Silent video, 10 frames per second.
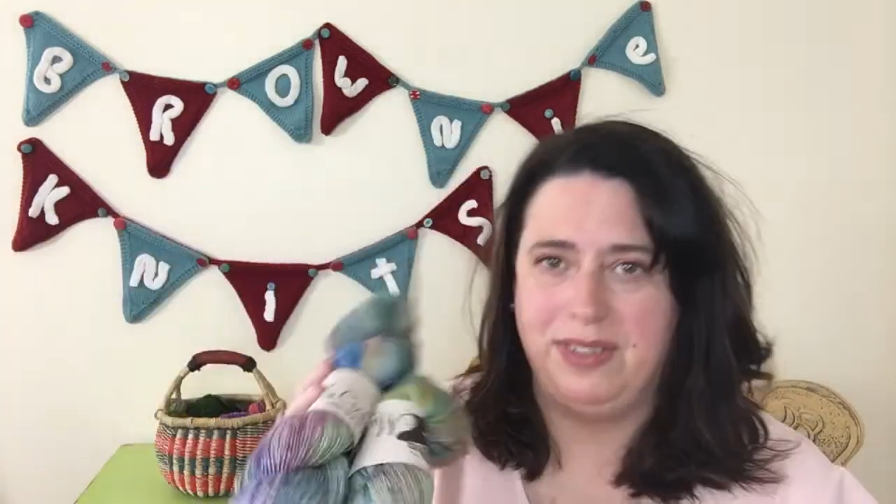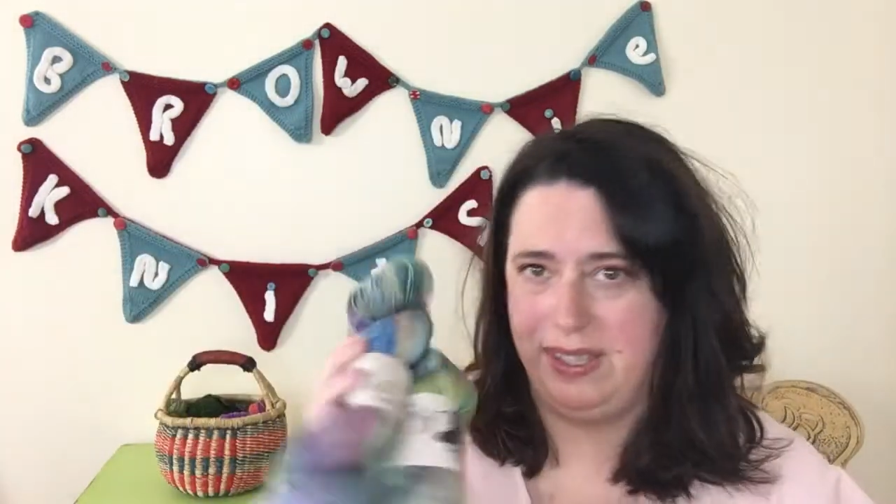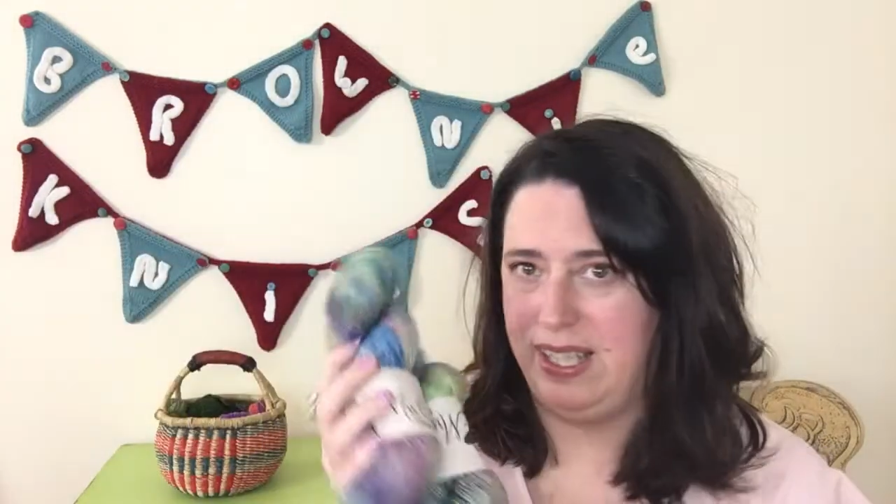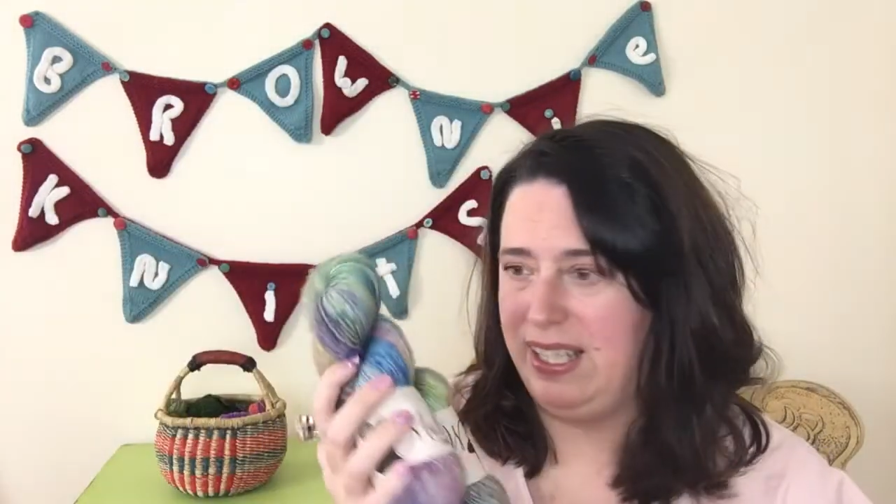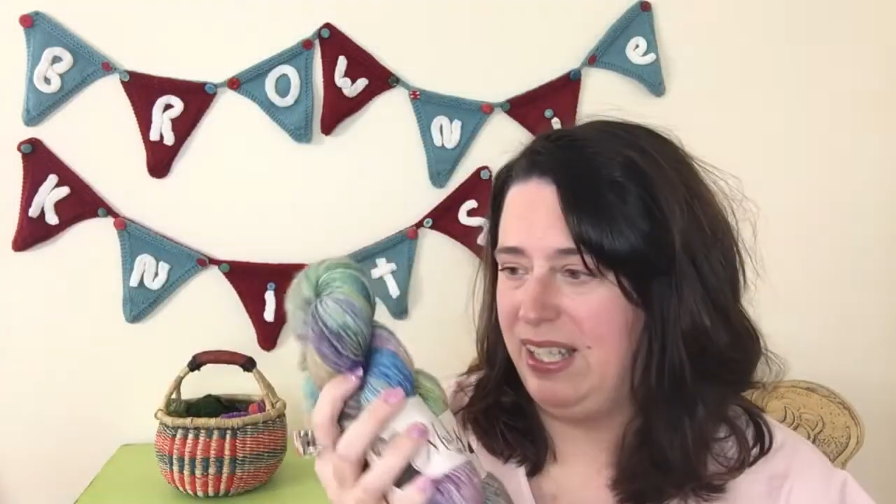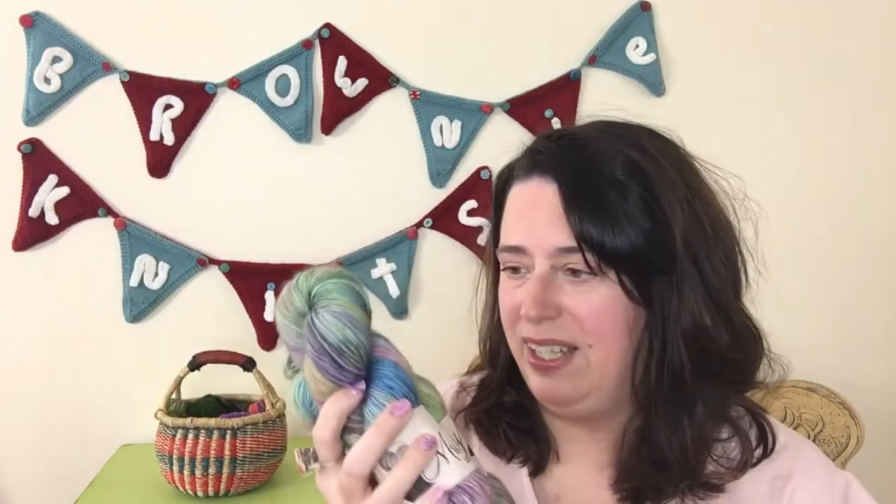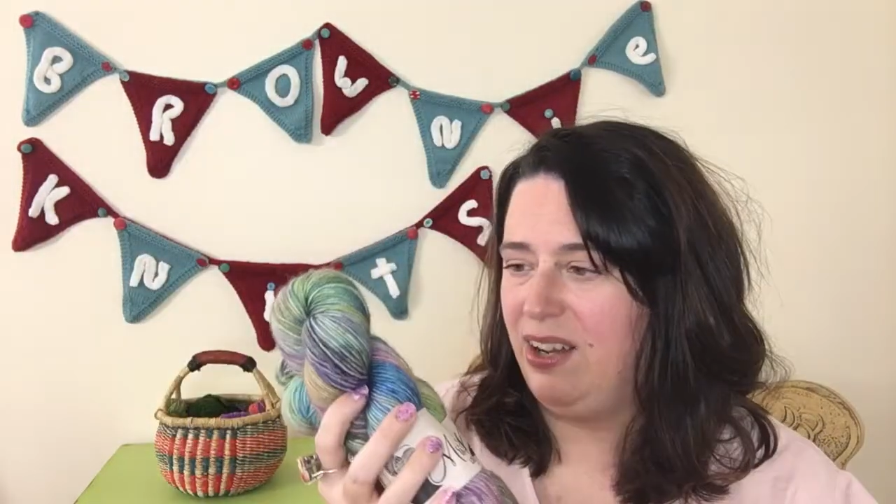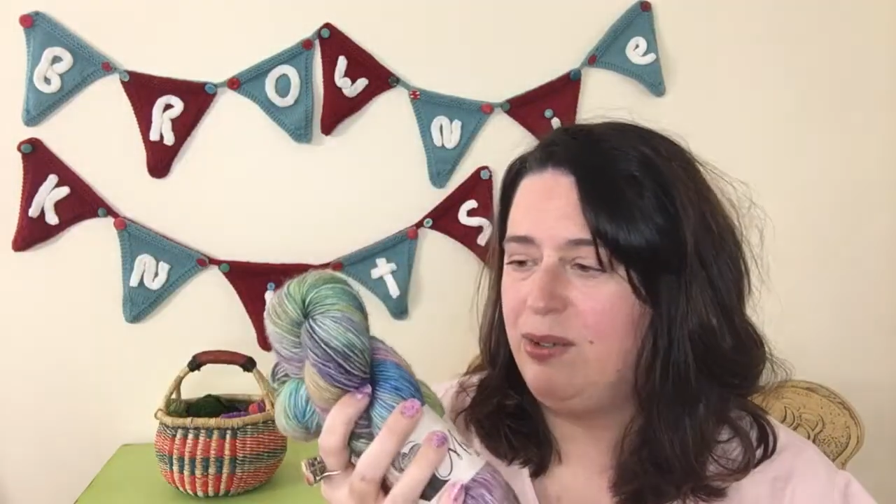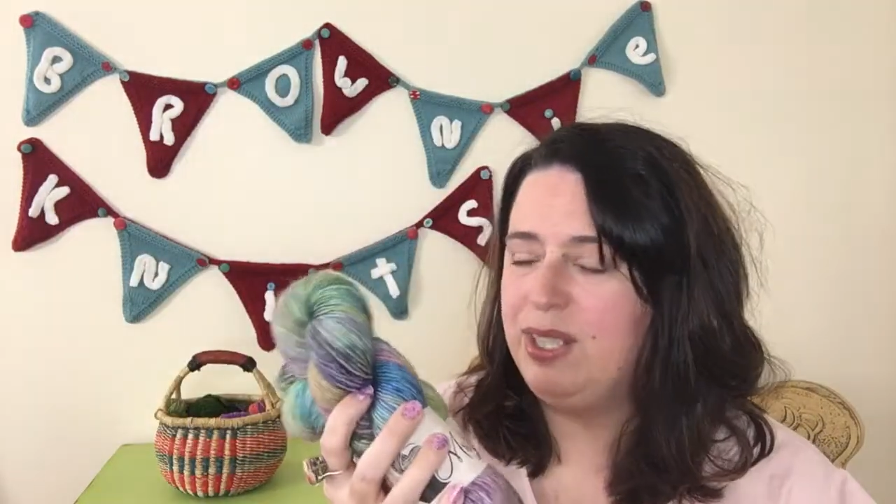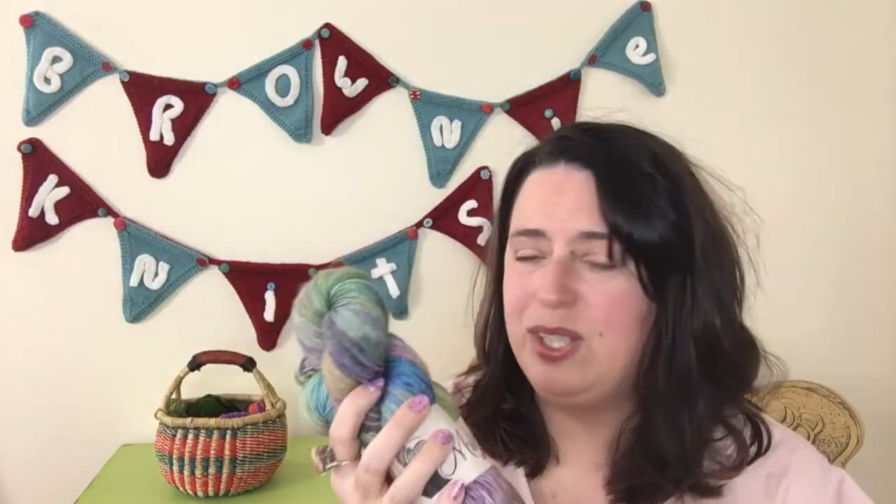and thinking,
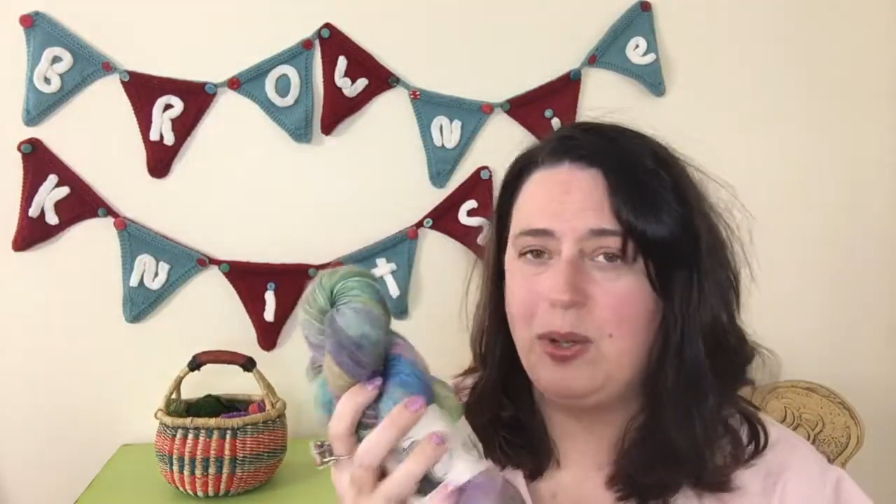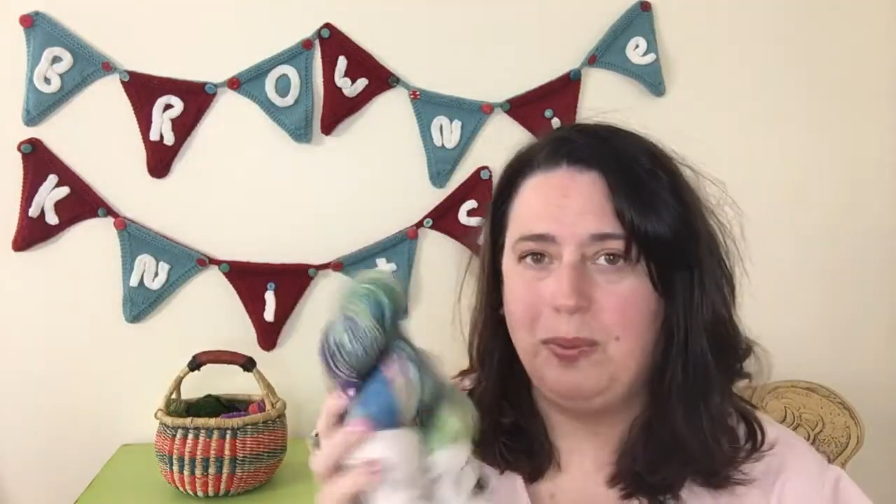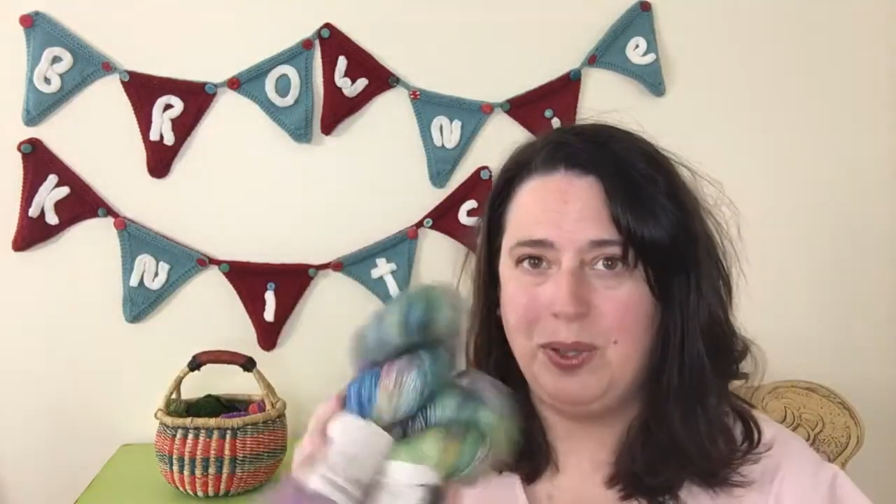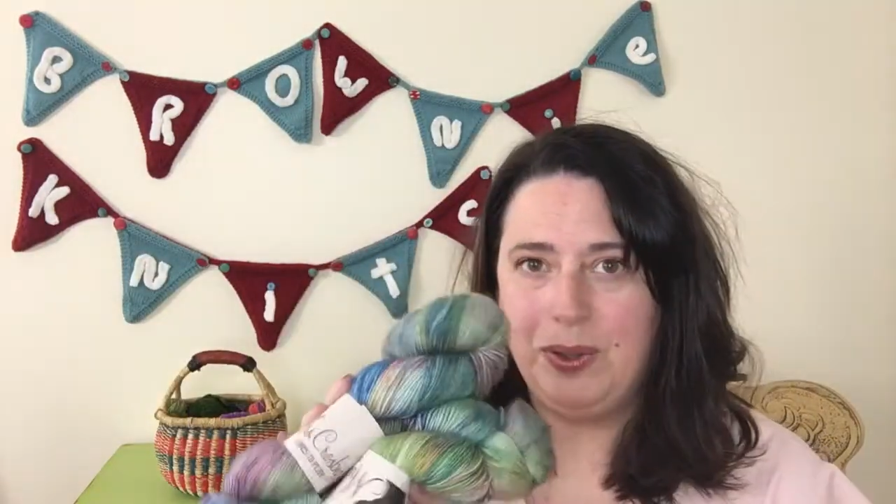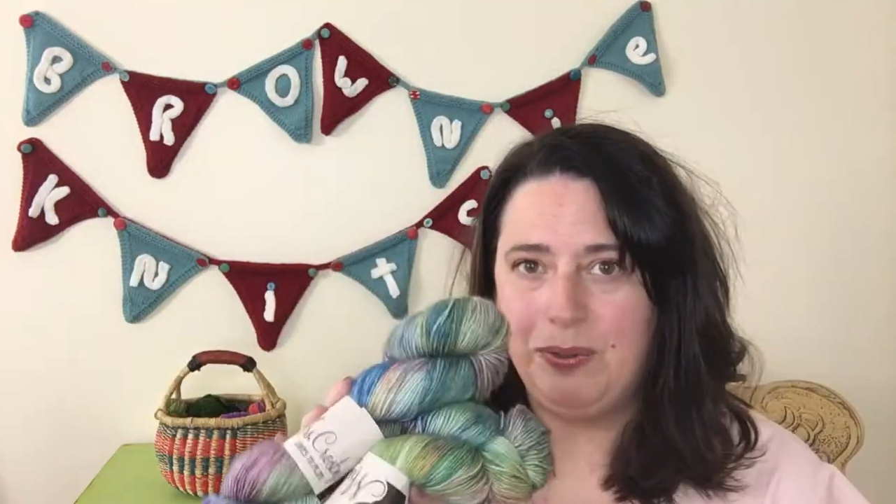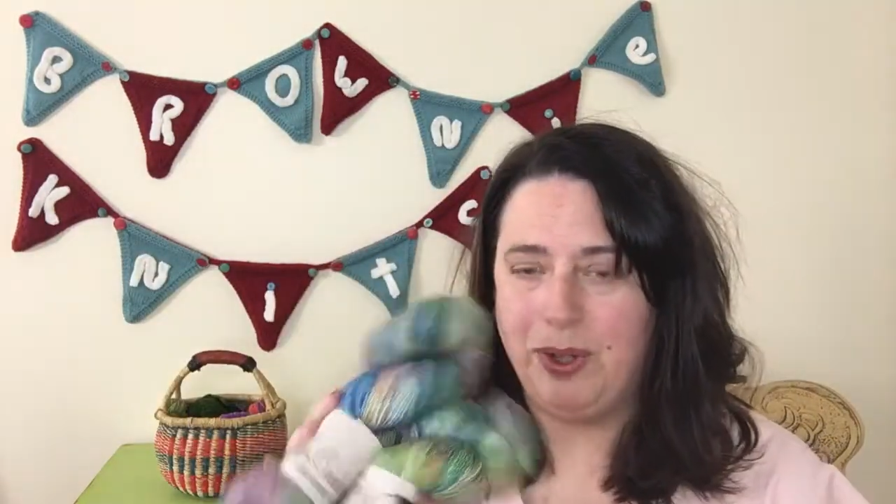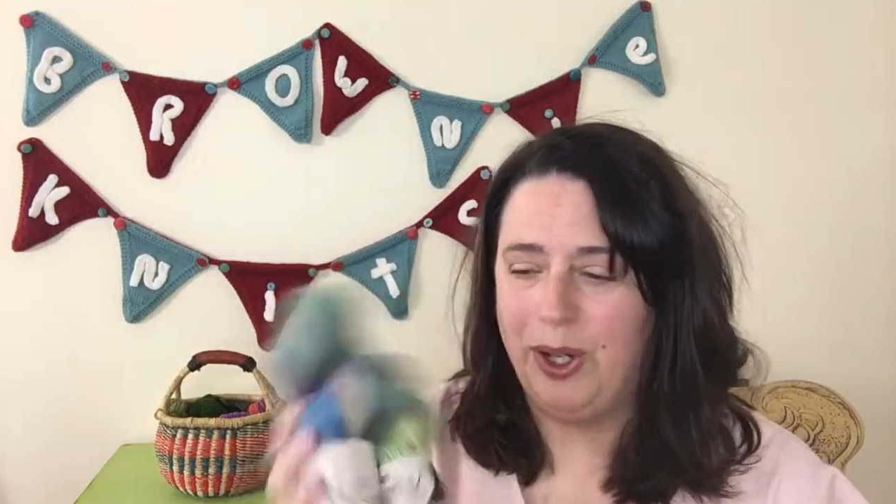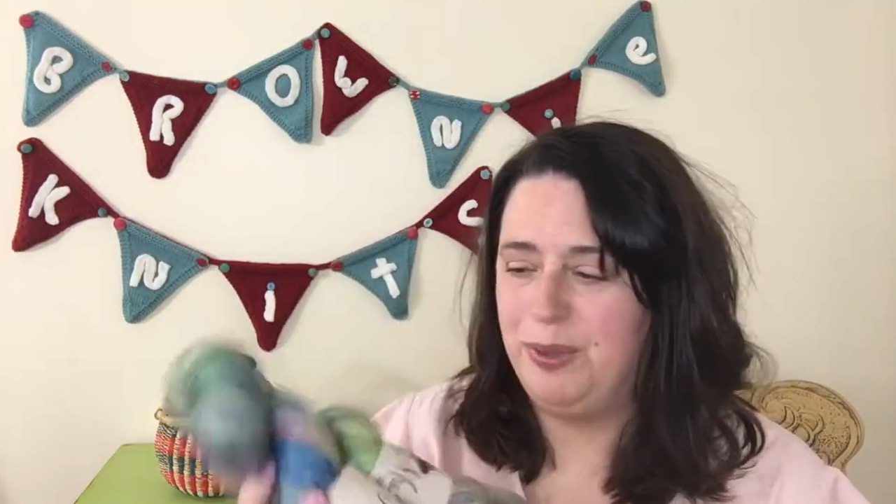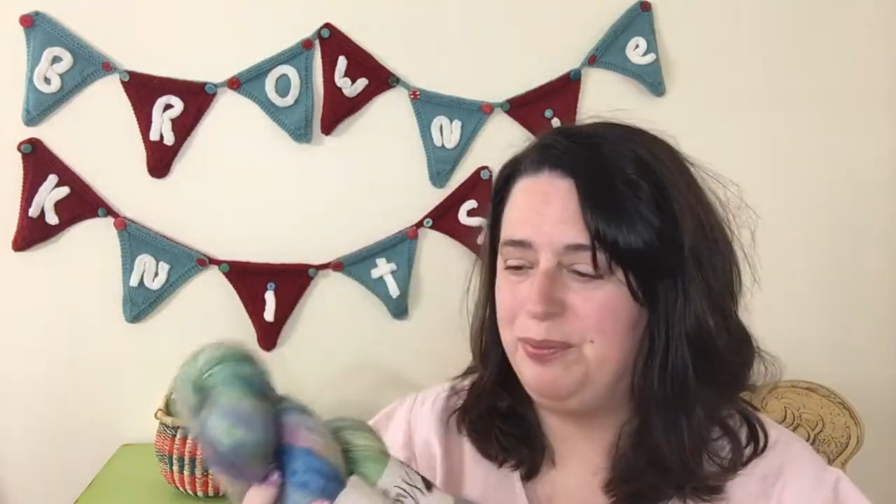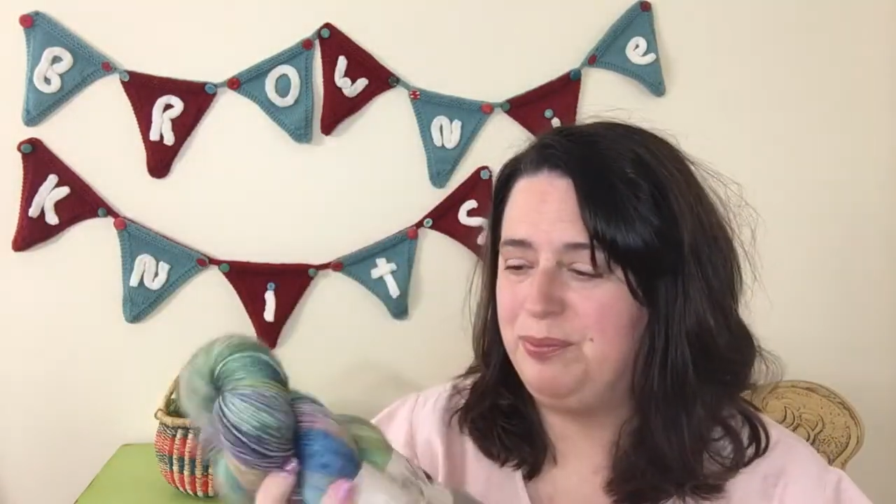oh, it's so
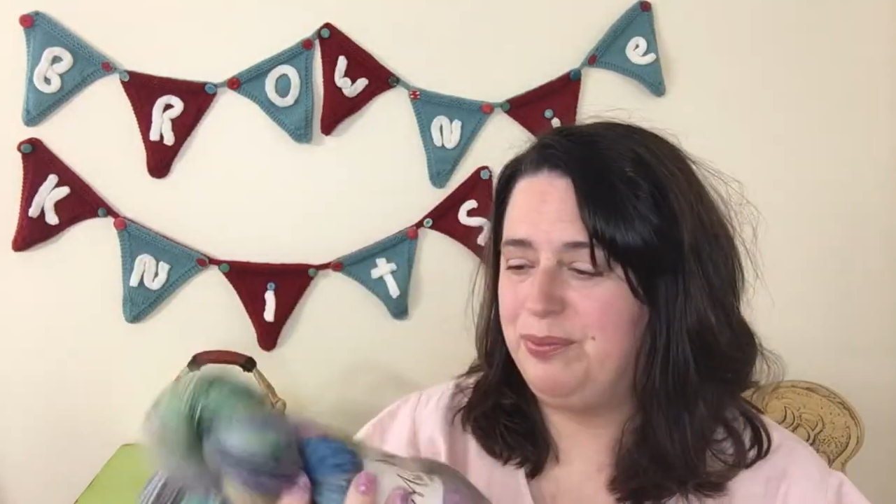beautiful.